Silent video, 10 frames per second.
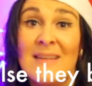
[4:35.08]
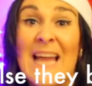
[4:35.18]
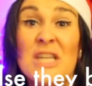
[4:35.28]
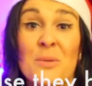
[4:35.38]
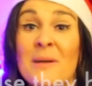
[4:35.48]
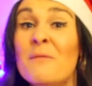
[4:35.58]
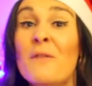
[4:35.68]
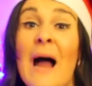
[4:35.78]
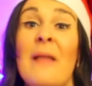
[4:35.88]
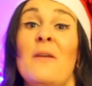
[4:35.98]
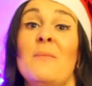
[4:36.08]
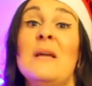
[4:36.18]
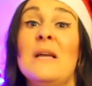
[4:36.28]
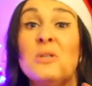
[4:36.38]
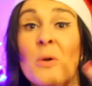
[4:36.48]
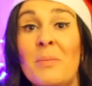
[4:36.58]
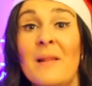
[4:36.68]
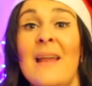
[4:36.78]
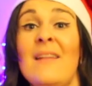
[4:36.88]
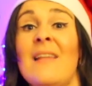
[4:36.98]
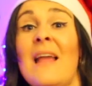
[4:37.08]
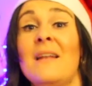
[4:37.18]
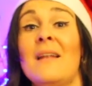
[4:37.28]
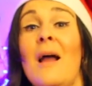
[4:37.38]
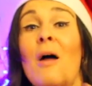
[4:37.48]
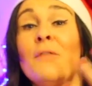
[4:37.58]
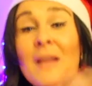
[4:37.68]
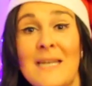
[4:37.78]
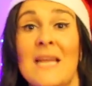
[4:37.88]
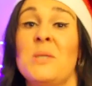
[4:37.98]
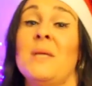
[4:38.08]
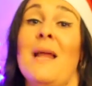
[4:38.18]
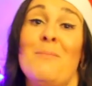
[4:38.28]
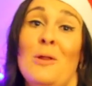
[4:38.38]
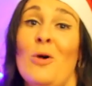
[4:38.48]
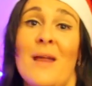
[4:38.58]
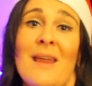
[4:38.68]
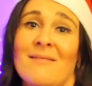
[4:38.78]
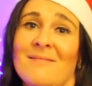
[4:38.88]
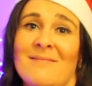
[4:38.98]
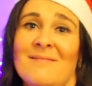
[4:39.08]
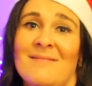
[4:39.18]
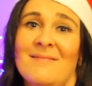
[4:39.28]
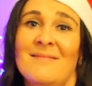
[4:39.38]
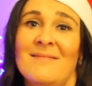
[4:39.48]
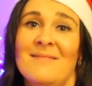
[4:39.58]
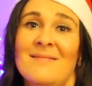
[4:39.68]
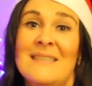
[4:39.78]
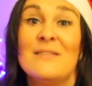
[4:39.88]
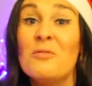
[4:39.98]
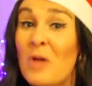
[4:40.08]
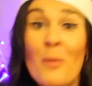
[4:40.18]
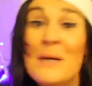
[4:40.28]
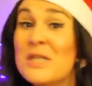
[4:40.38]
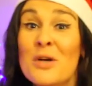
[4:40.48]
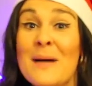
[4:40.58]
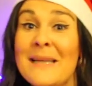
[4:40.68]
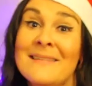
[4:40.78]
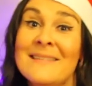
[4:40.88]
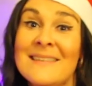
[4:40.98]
and to invite them to a place of connection and belonging. So go and do it.